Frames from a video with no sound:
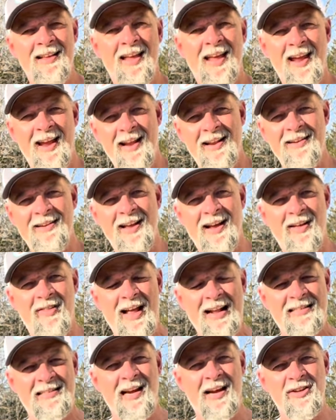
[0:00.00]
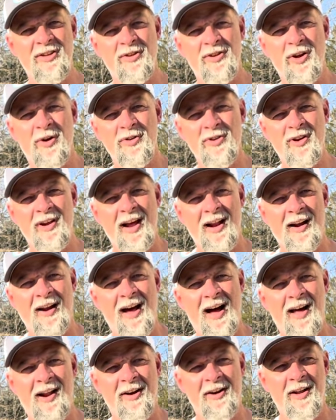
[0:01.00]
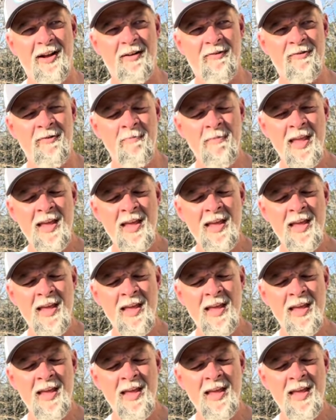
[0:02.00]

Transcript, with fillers: And that's how you know you got it hot enough.